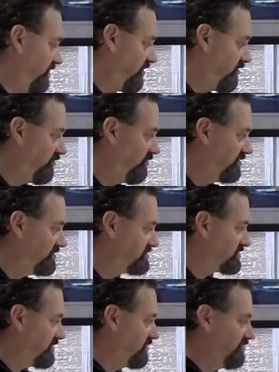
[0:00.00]
laurel,
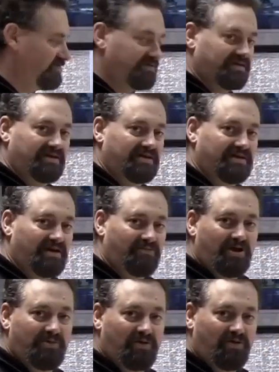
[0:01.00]
so the
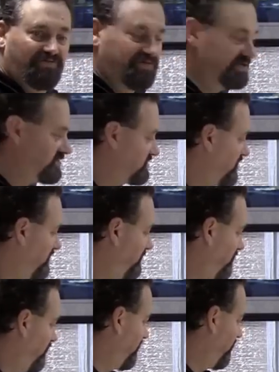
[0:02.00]
aroma off this is going to
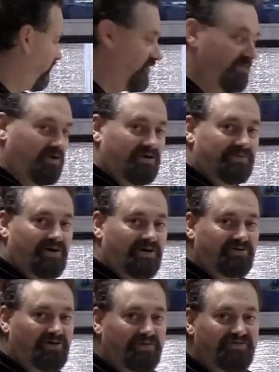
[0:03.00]
be quite incredible
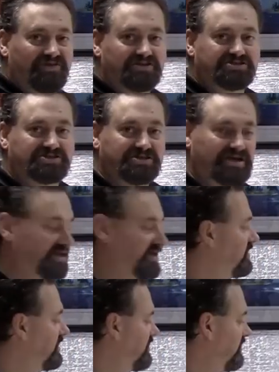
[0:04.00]
by the time I finish today.
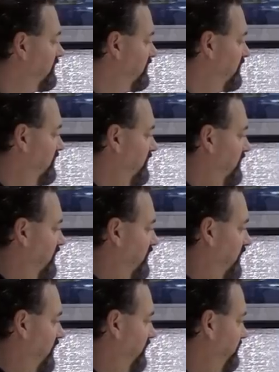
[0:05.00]

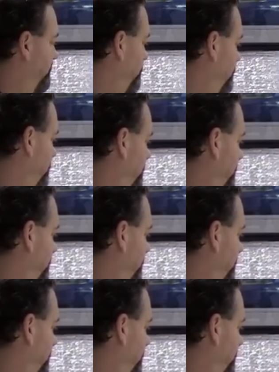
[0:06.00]
And